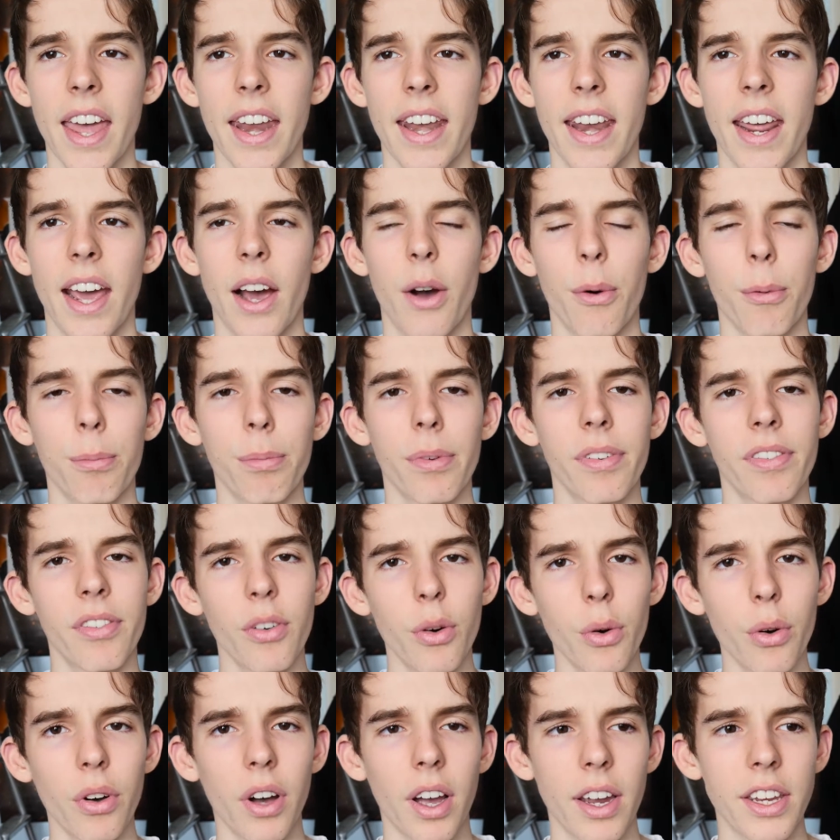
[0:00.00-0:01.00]
Now,
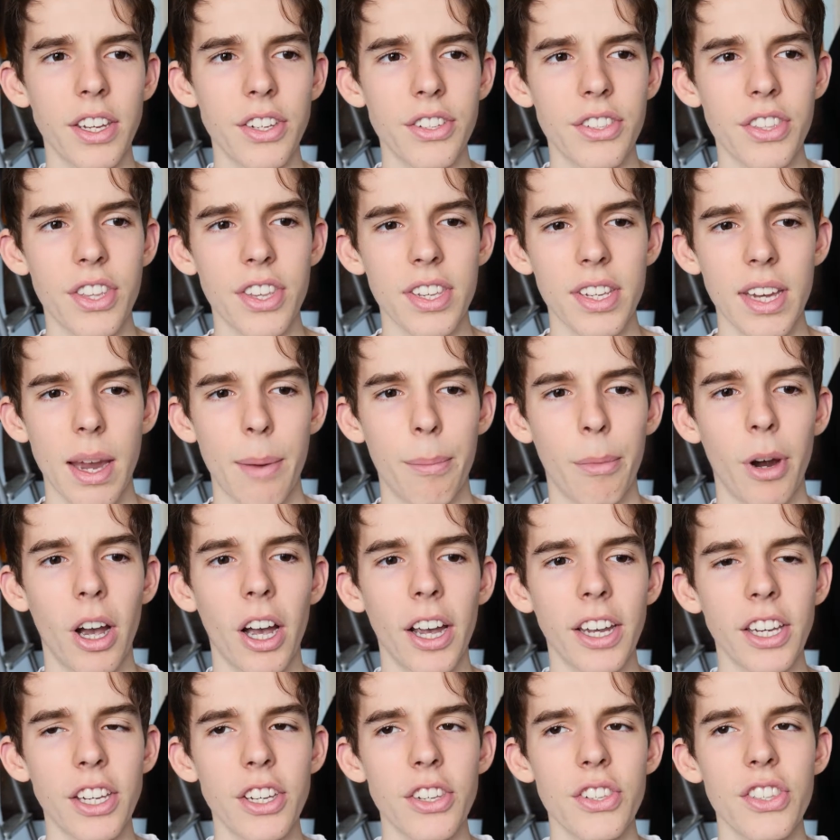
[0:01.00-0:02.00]
before I used this camera, I
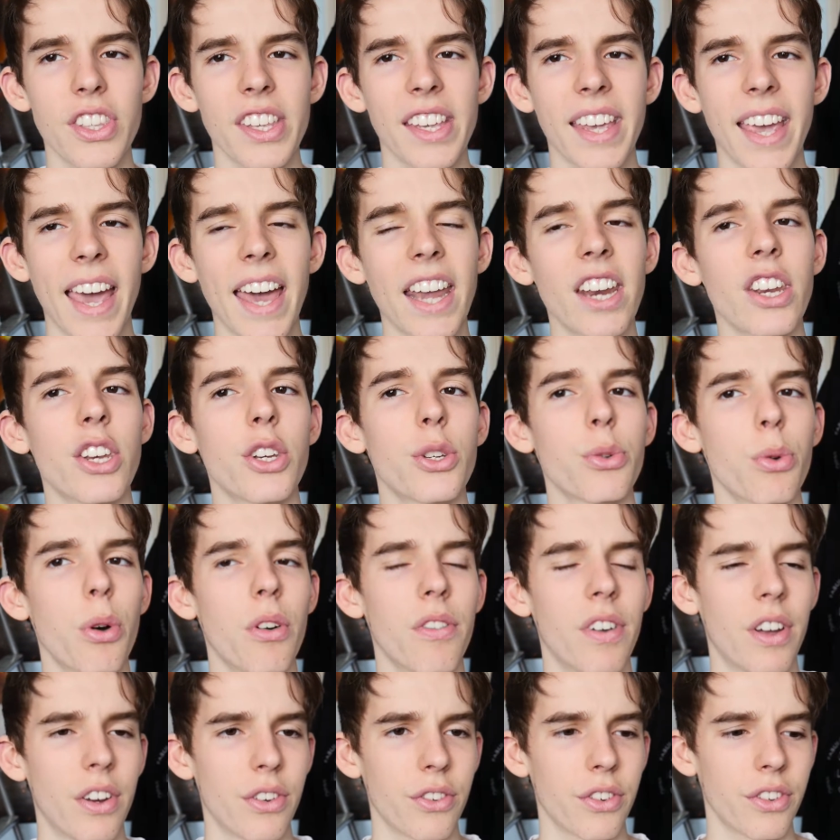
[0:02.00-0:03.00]
used the Canon
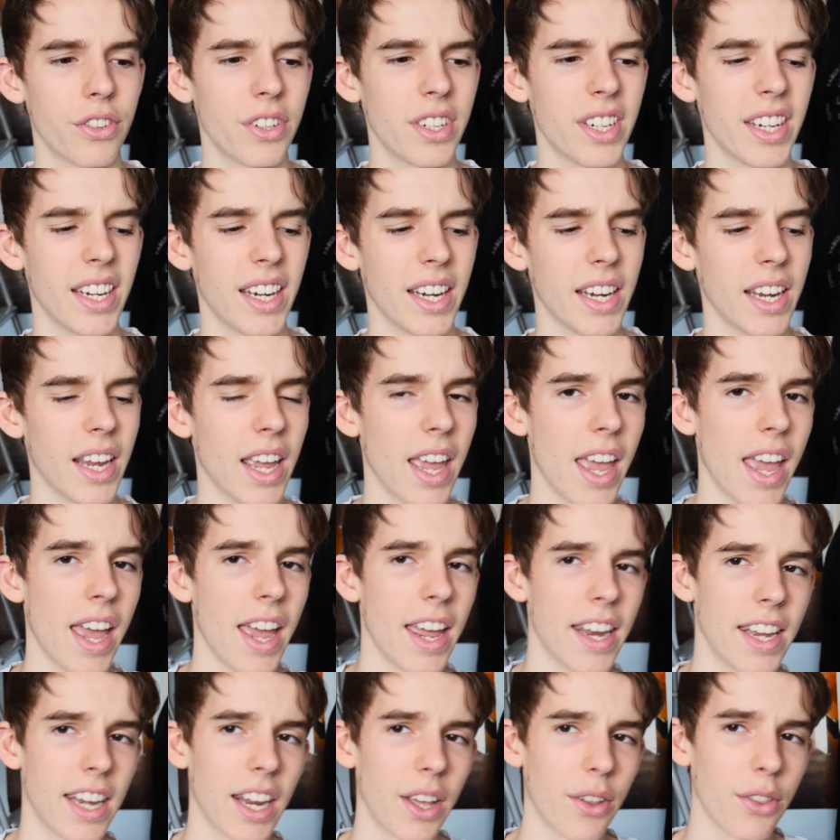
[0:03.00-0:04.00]
1200D.
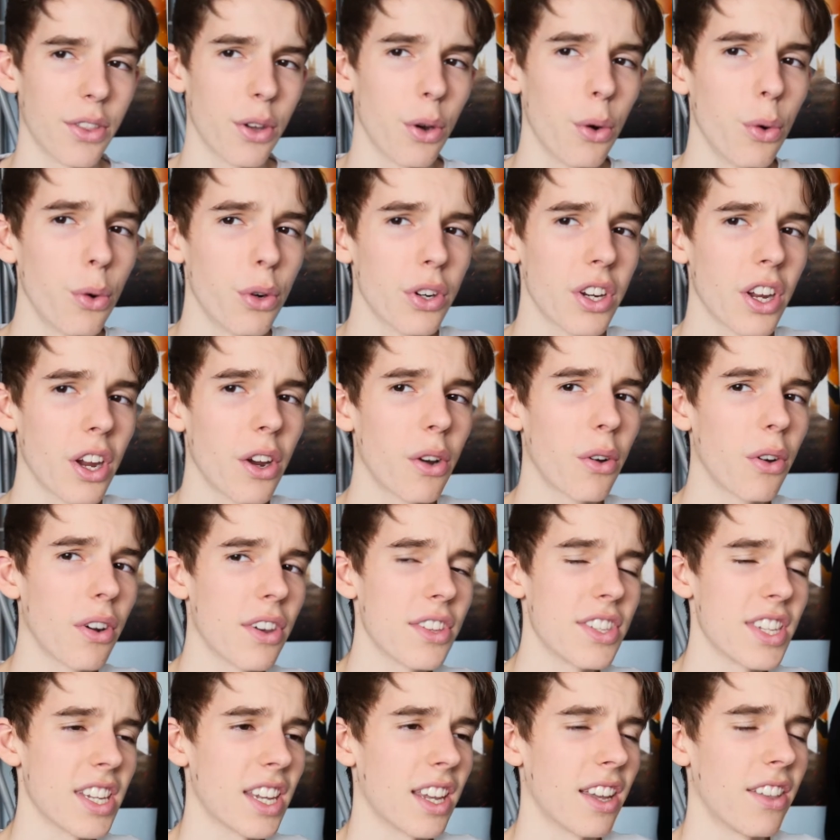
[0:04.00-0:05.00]
Now, the audio
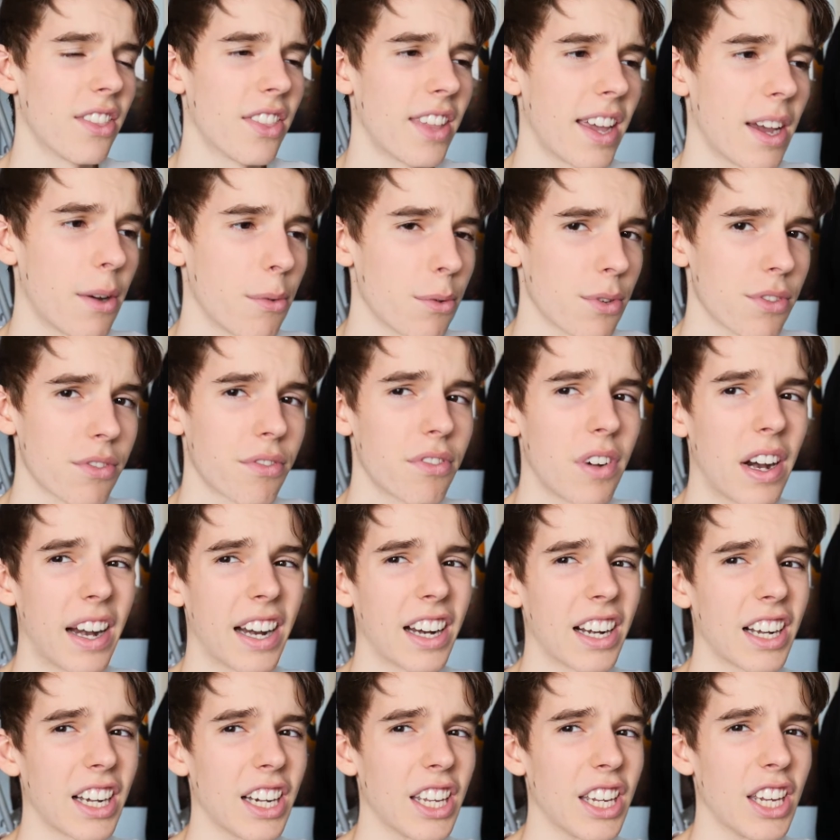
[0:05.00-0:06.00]
quality on that was
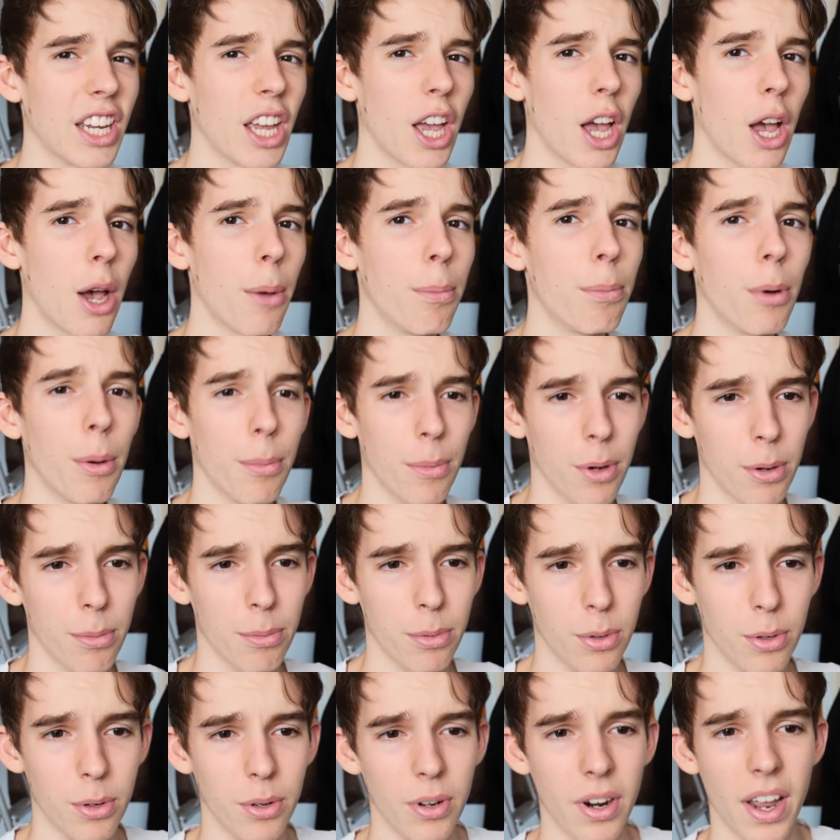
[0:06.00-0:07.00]
frankly
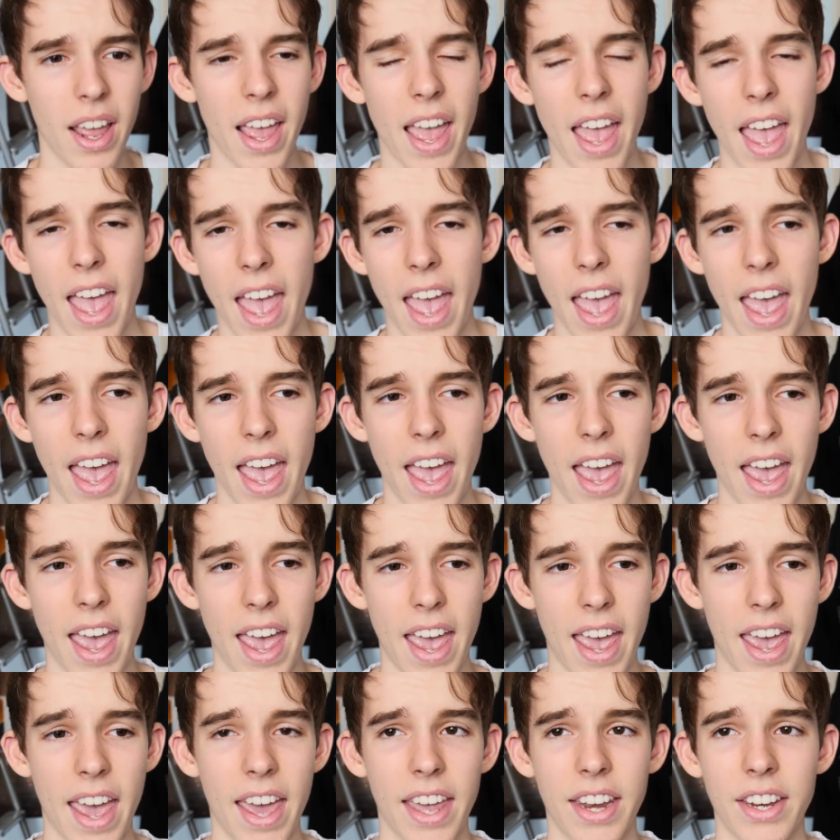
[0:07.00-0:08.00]
abominable,
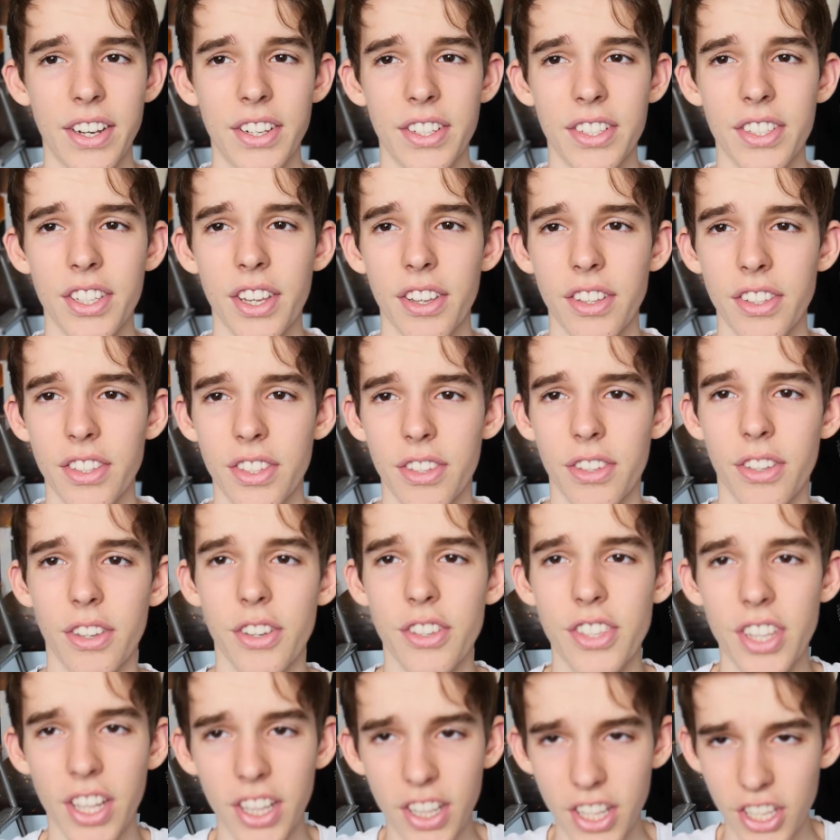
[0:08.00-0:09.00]
and
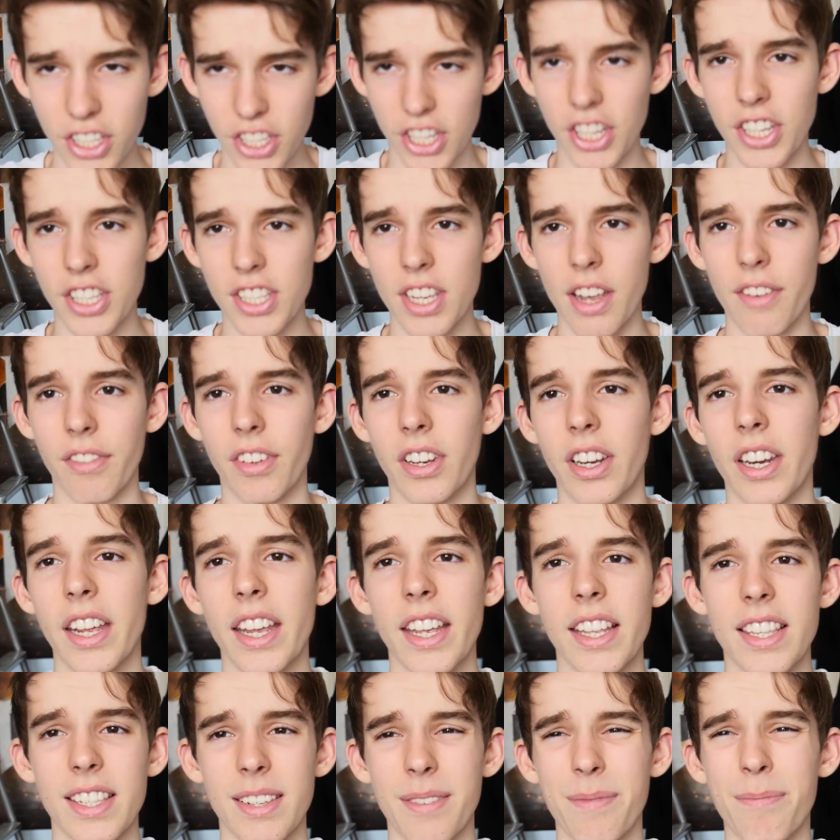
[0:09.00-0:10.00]
using this G7,
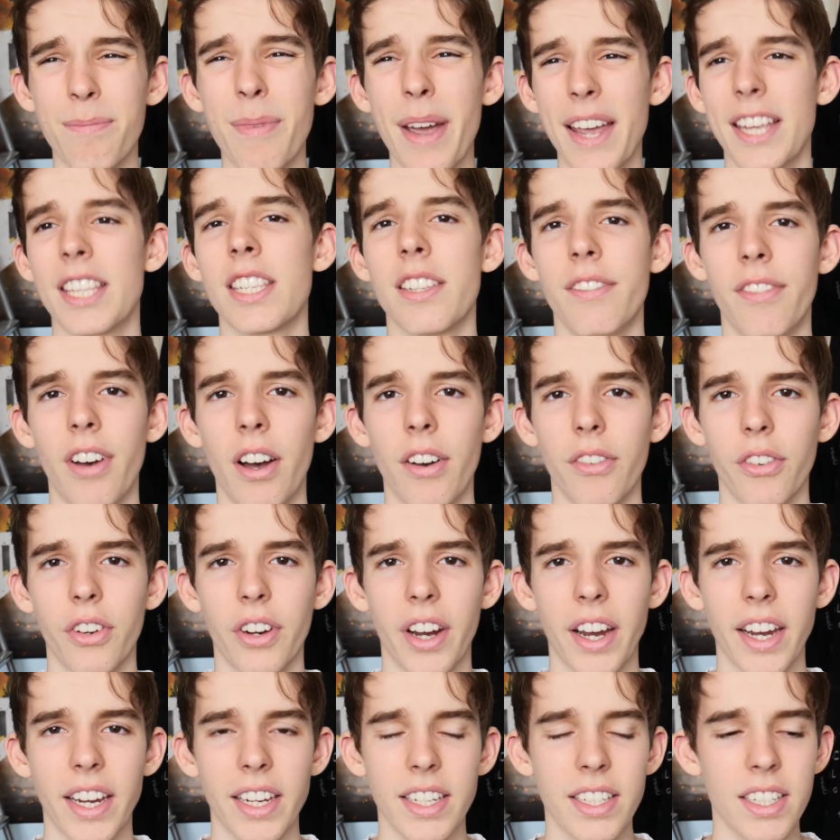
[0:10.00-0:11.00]
it's a massive
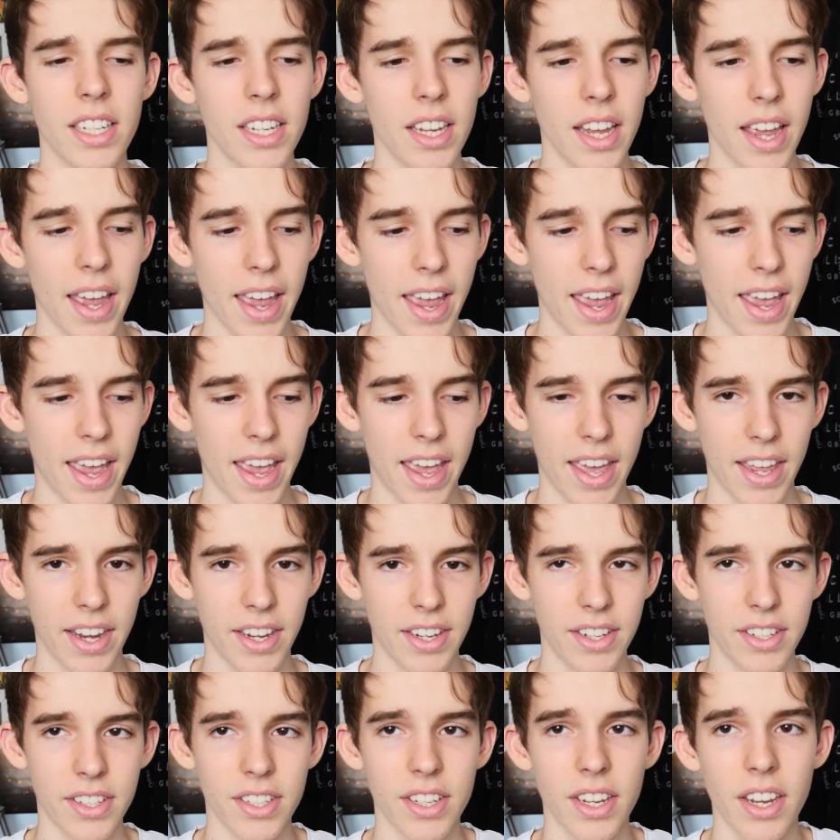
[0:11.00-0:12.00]
upgrade,
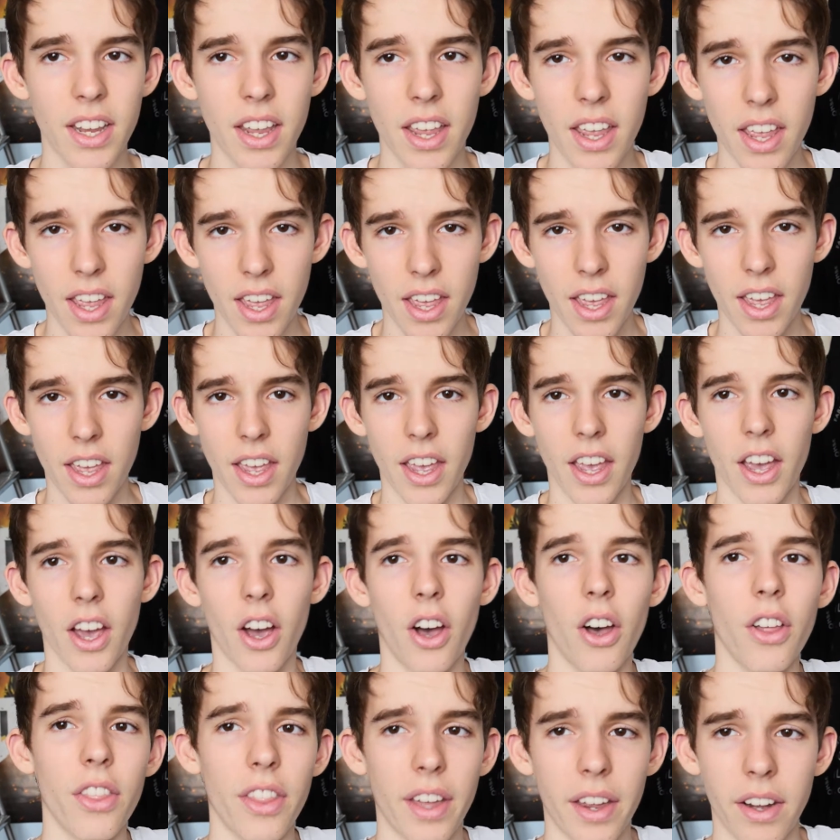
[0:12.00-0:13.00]
and
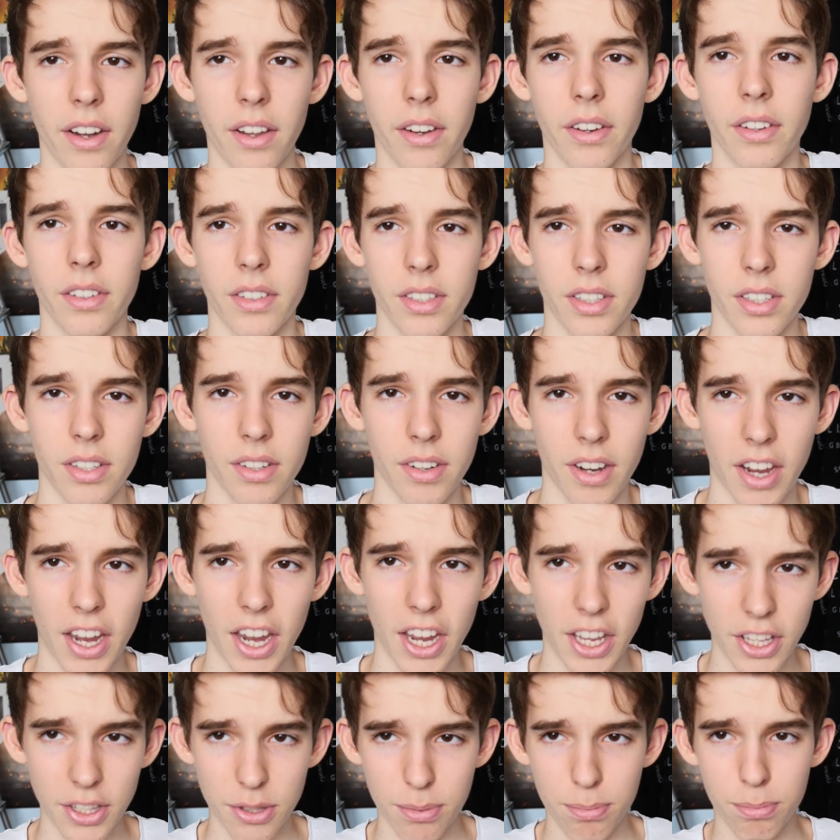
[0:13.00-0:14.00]
on that note,
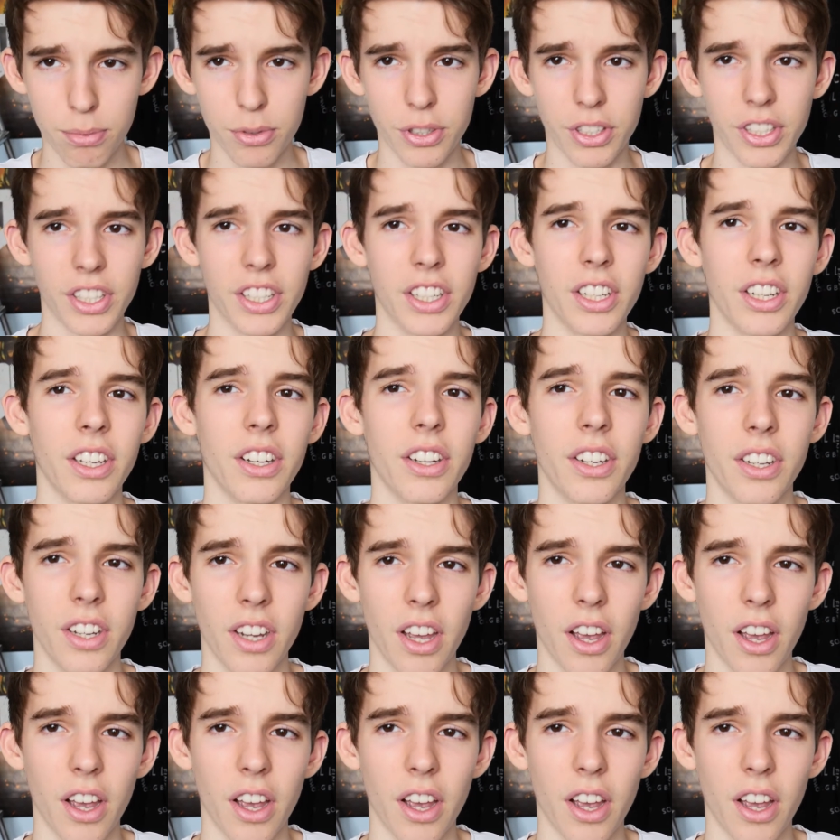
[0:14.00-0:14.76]
it's pretty good.